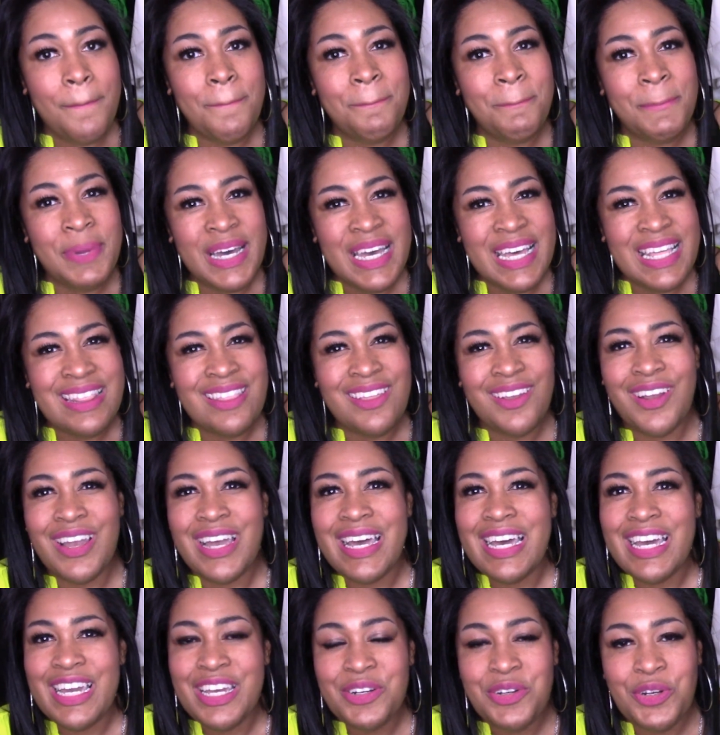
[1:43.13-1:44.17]
but their
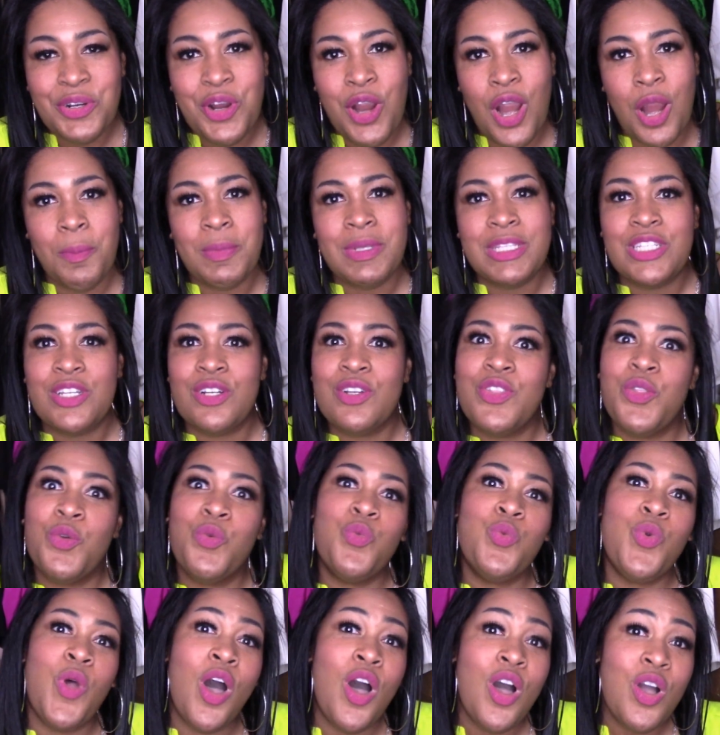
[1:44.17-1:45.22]
undergarments are the
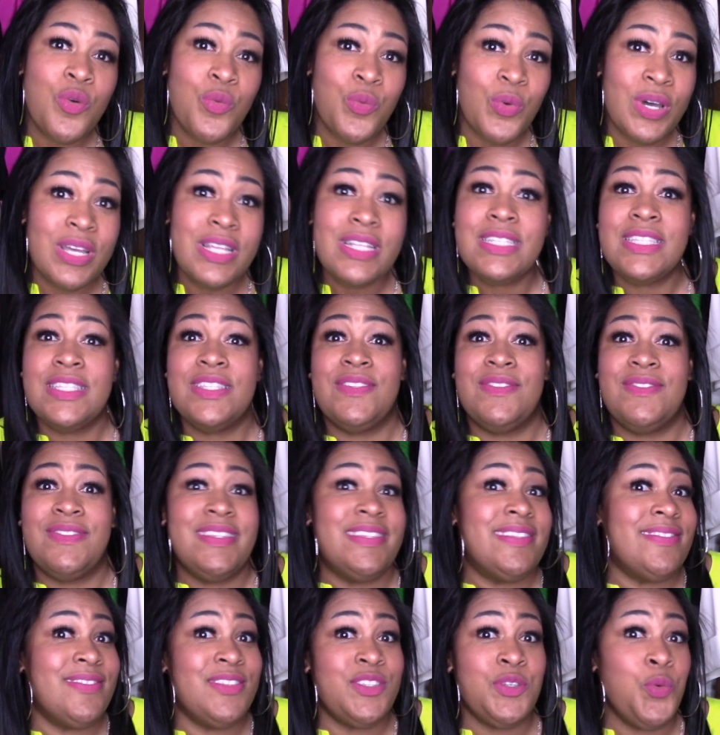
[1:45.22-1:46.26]
wrong ones
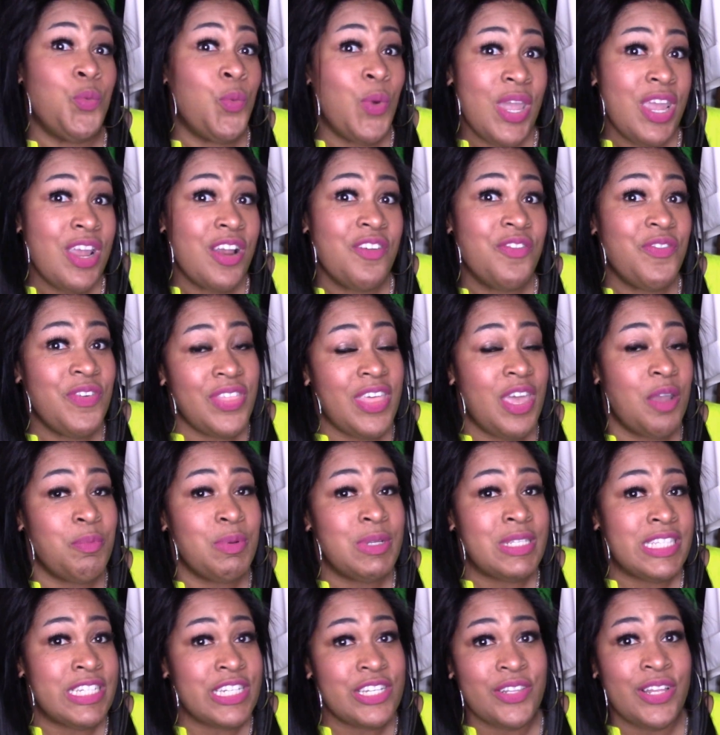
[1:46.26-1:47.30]
to wear for that
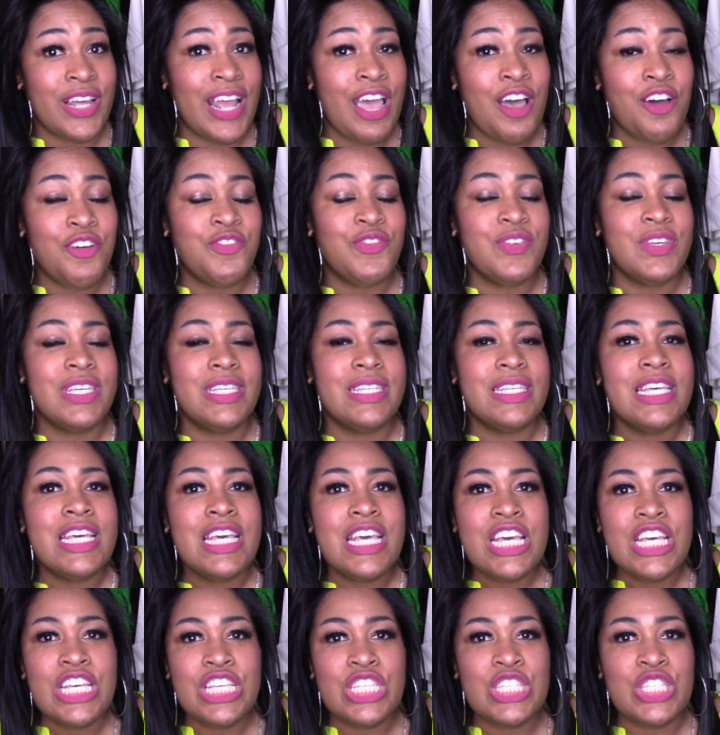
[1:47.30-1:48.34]
particular outfit.
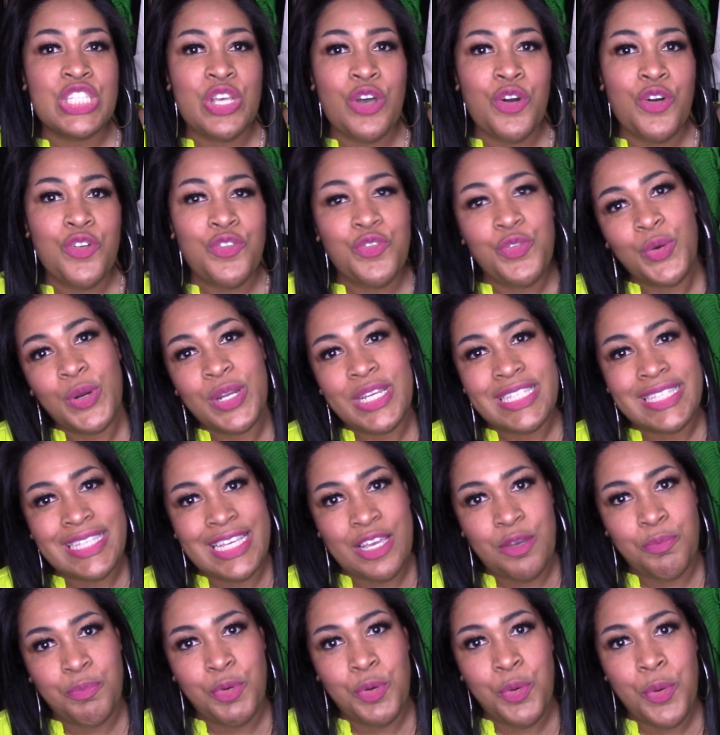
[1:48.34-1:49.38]
So for
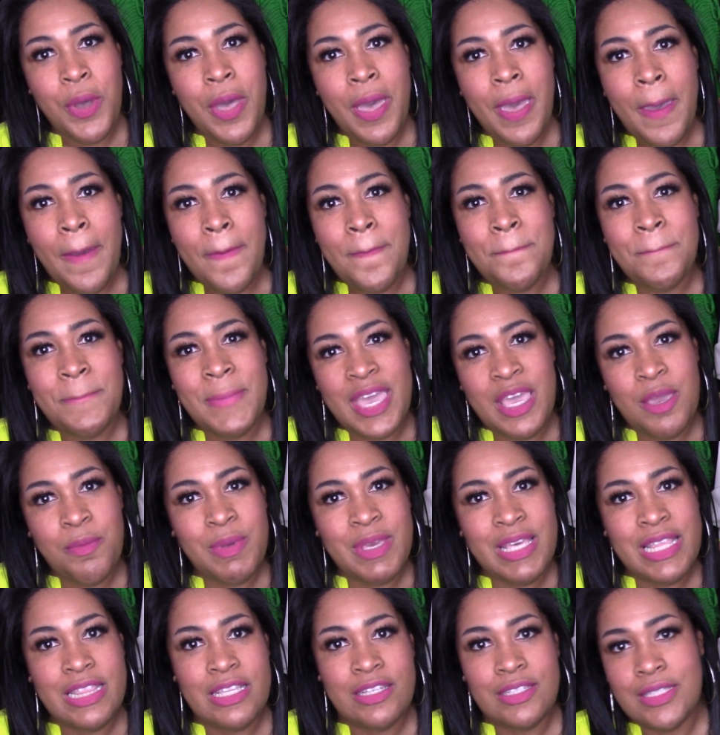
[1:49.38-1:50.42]
example,
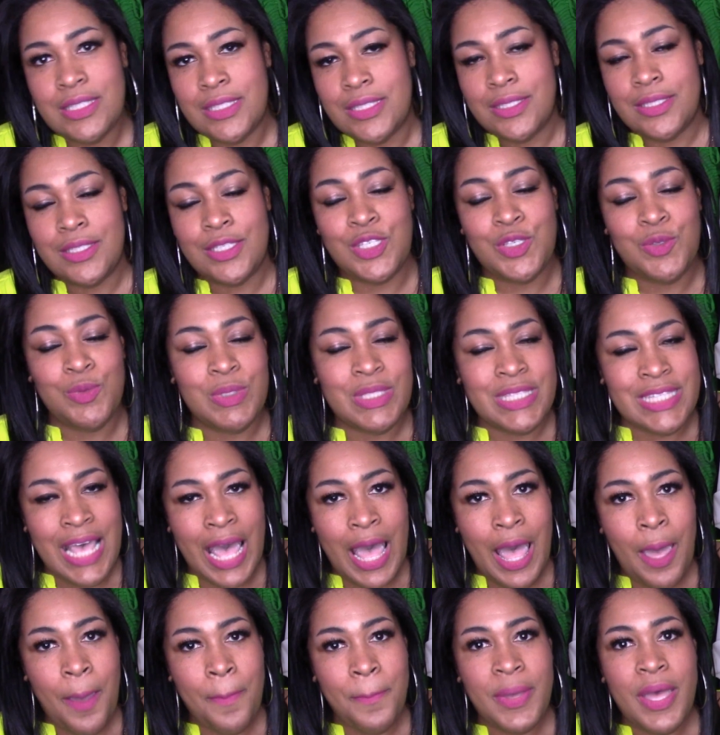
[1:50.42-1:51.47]
maybe there's a cute
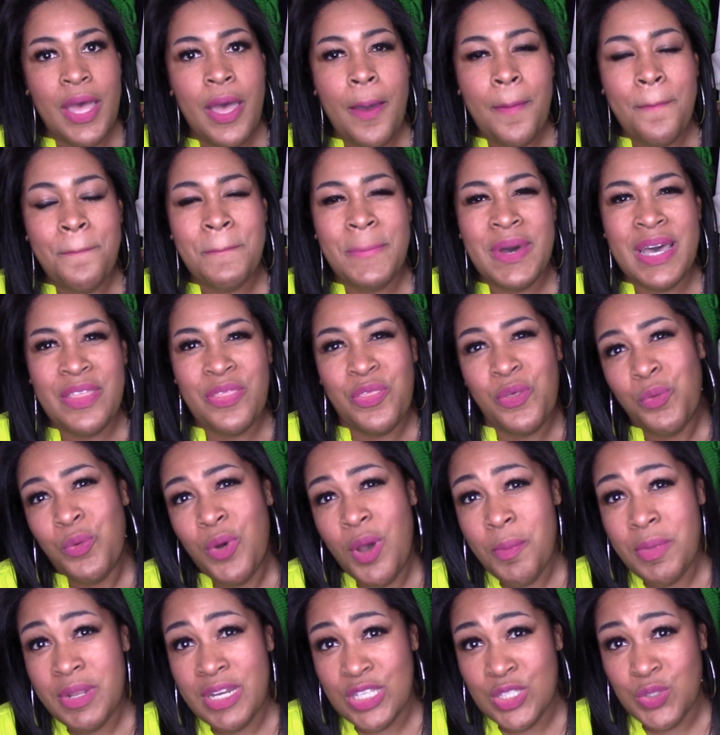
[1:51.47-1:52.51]
top, but the
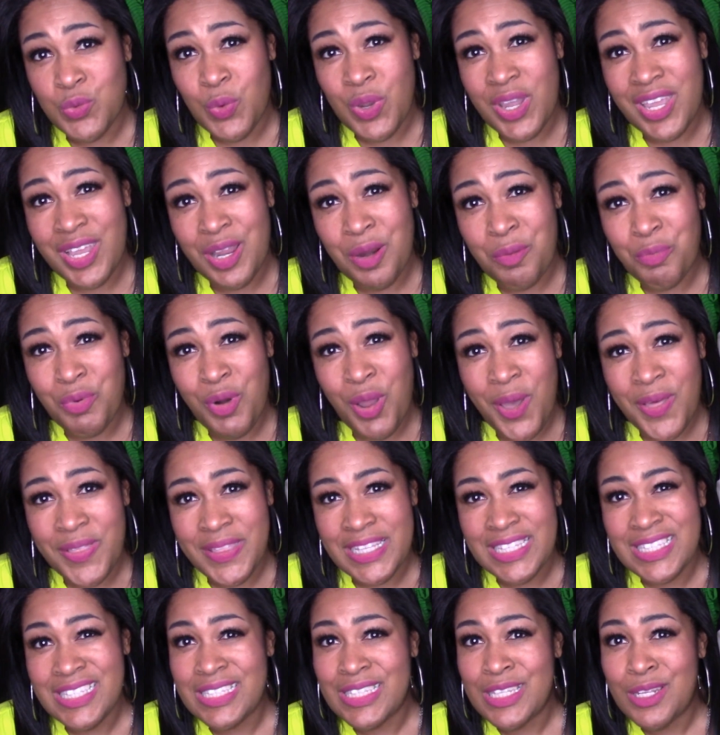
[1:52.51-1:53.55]
woman is wearing a bra
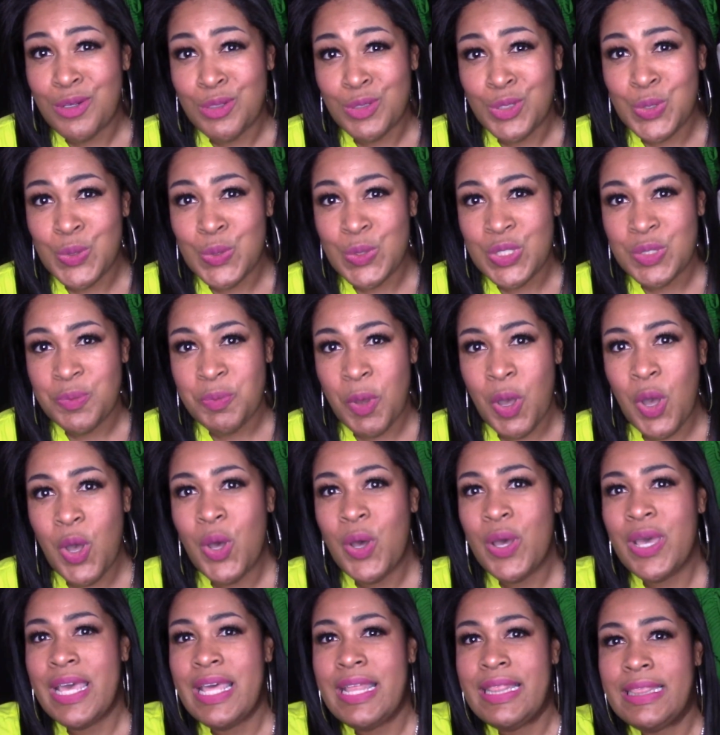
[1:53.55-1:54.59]
that's a little too
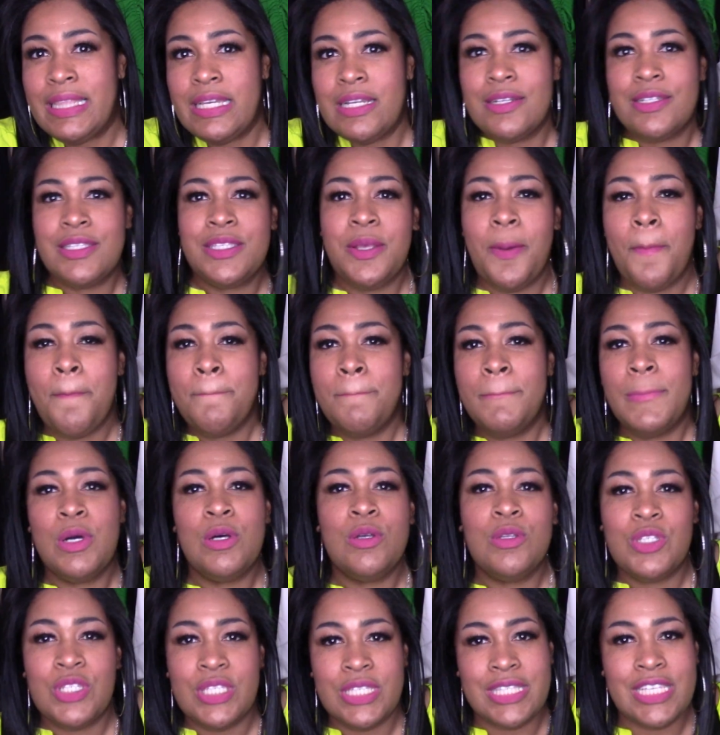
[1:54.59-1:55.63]
small and there's some
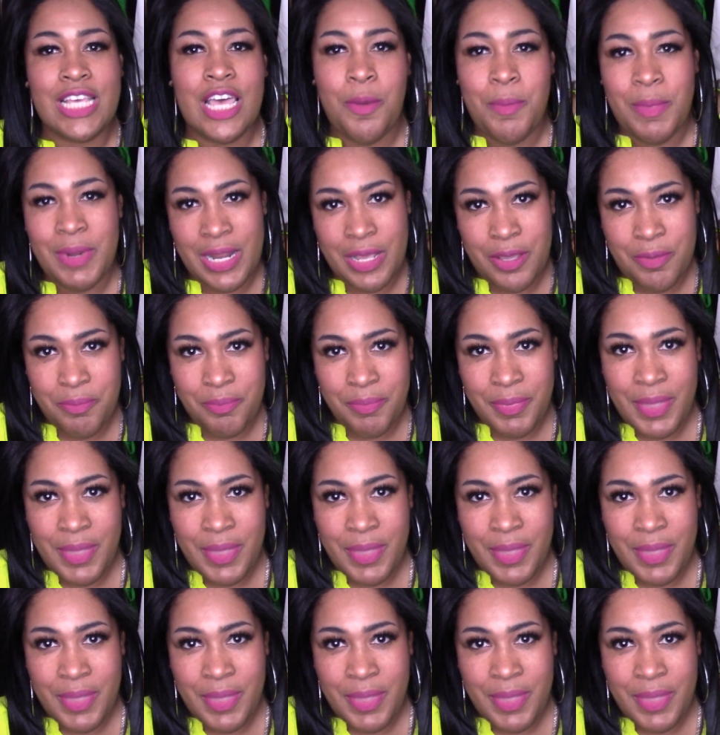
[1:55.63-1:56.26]
bulges coming up